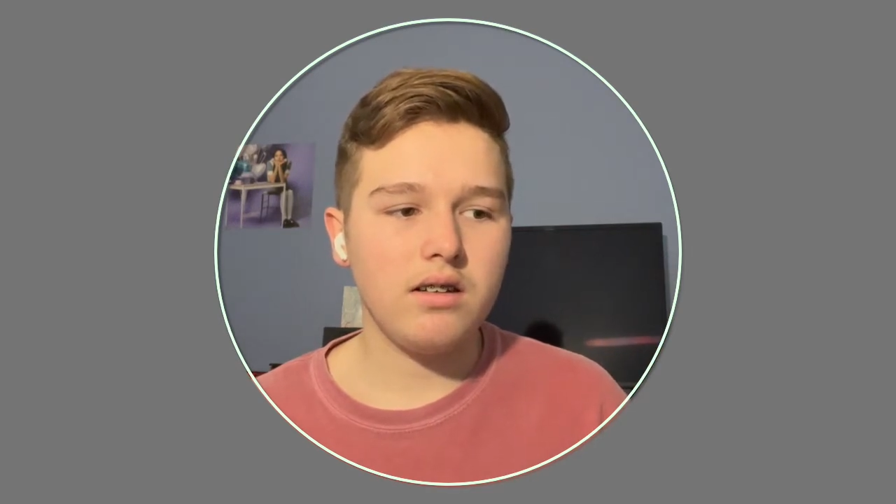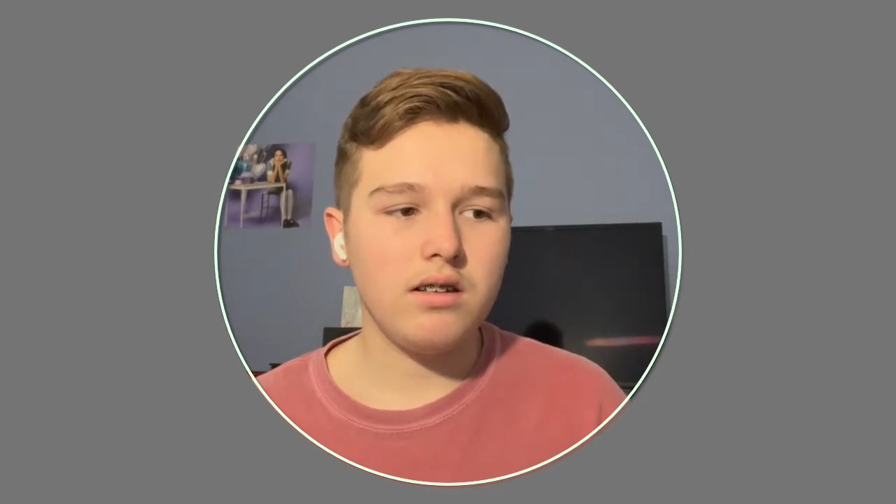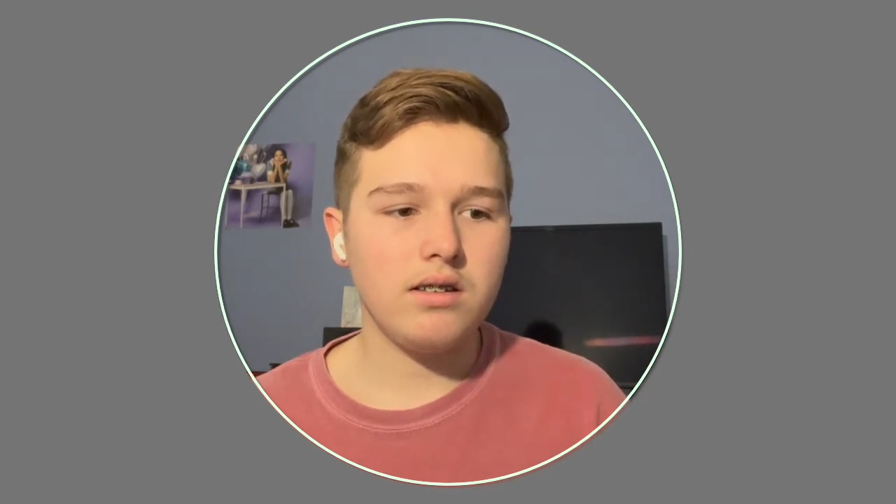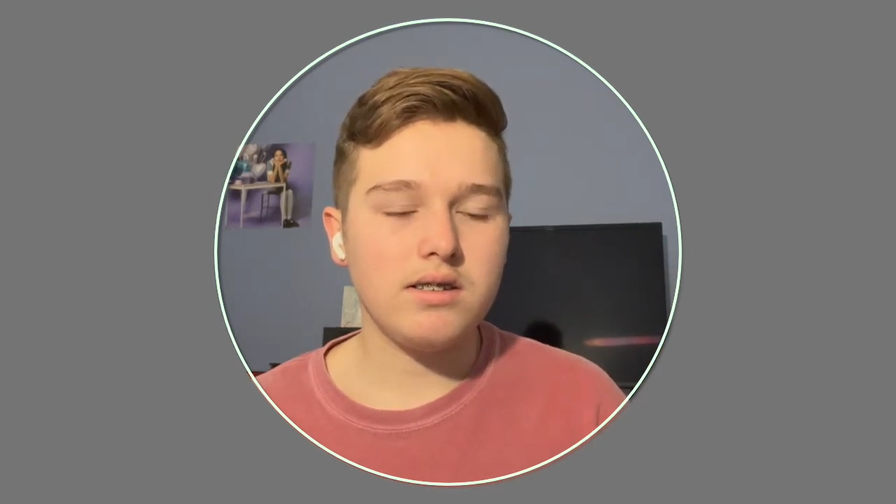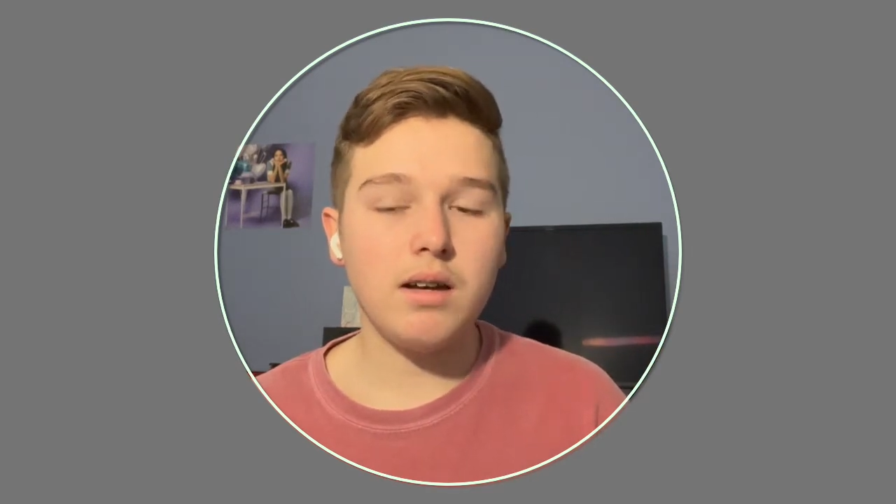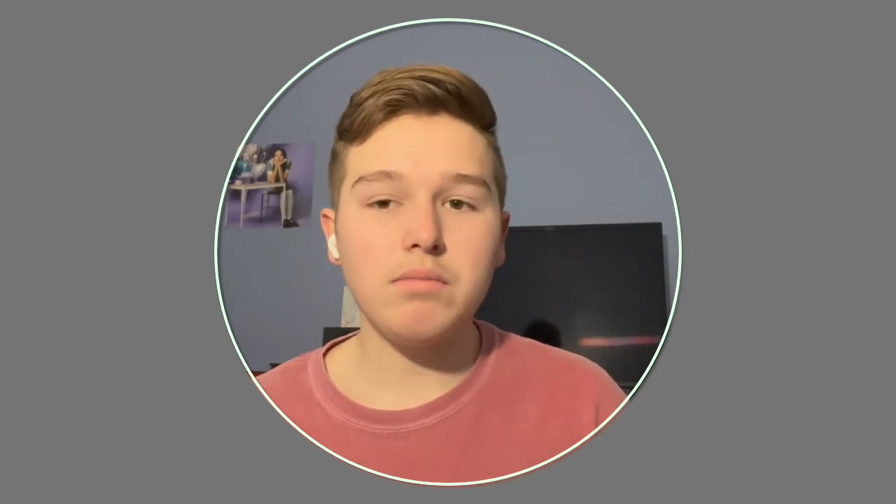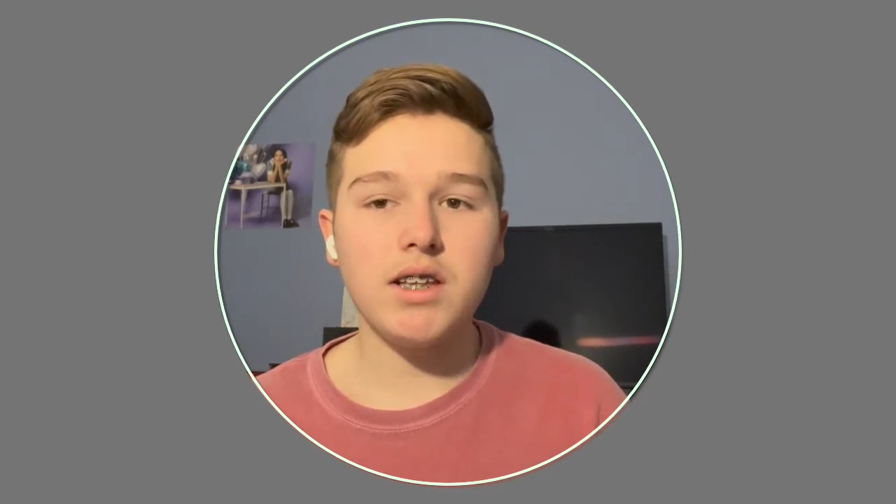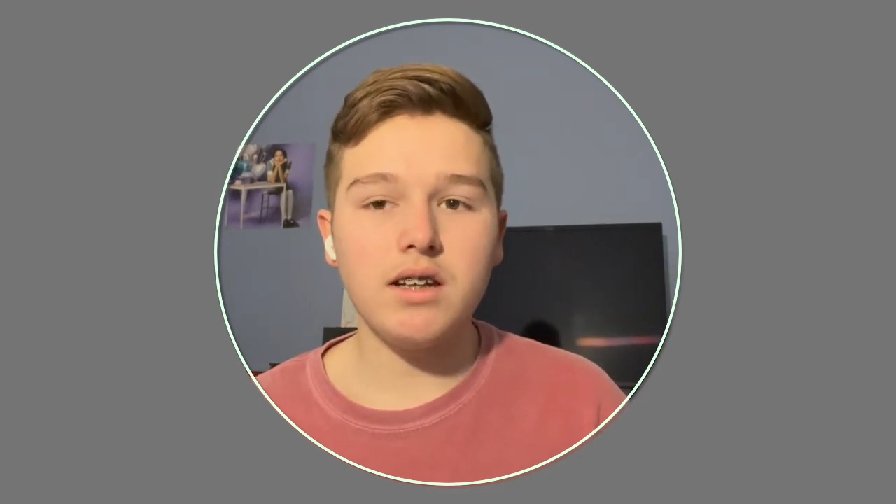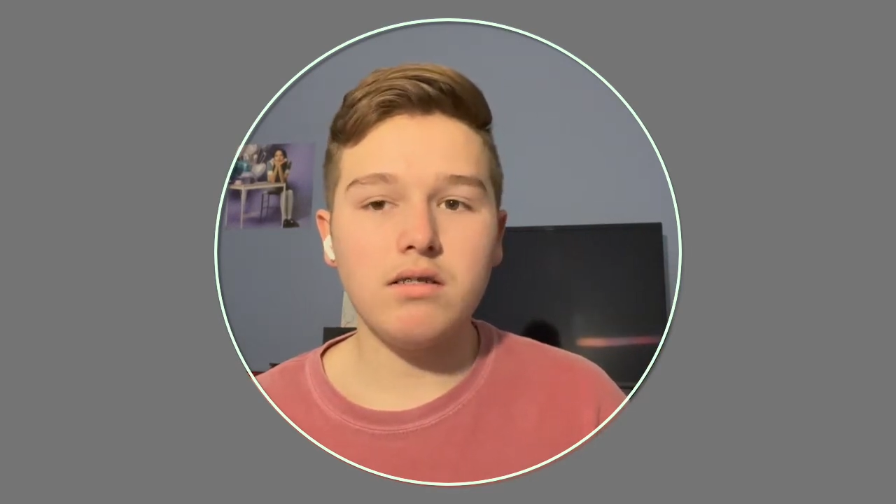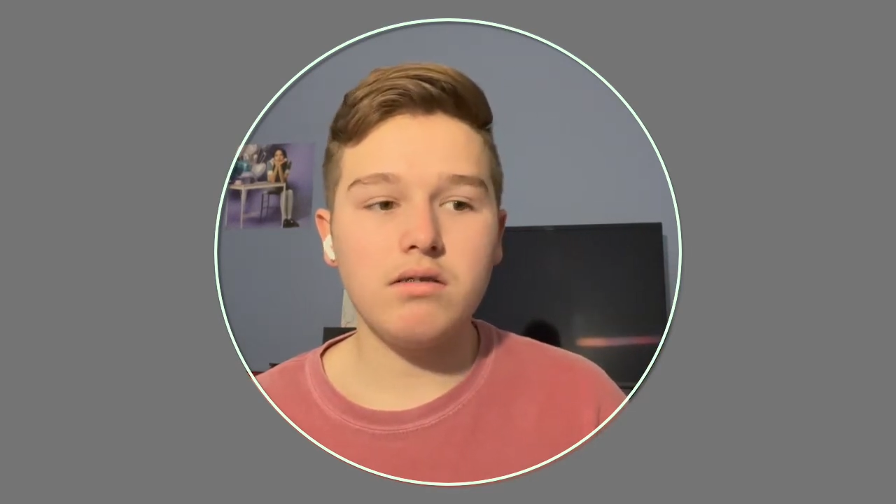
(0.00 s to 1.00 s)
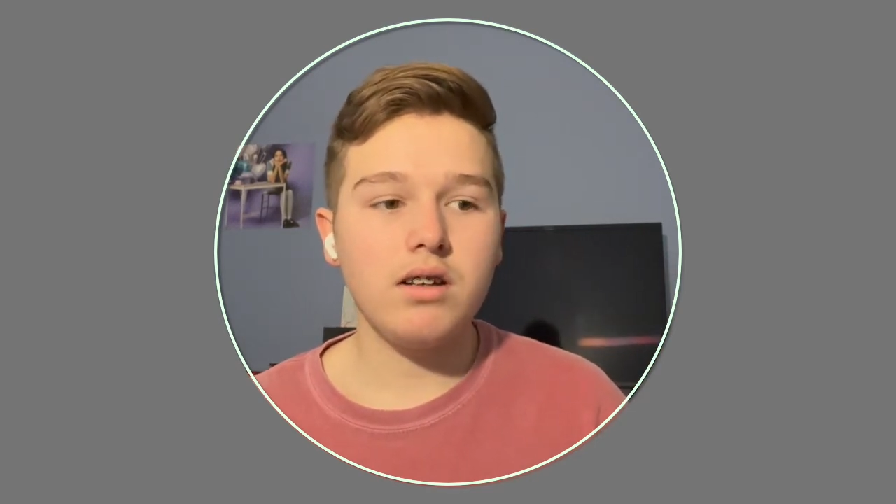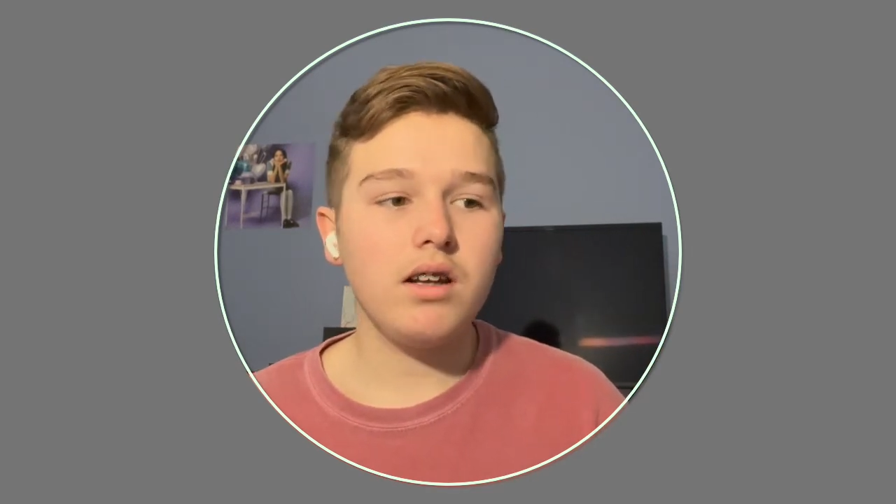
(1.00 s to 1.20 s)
something.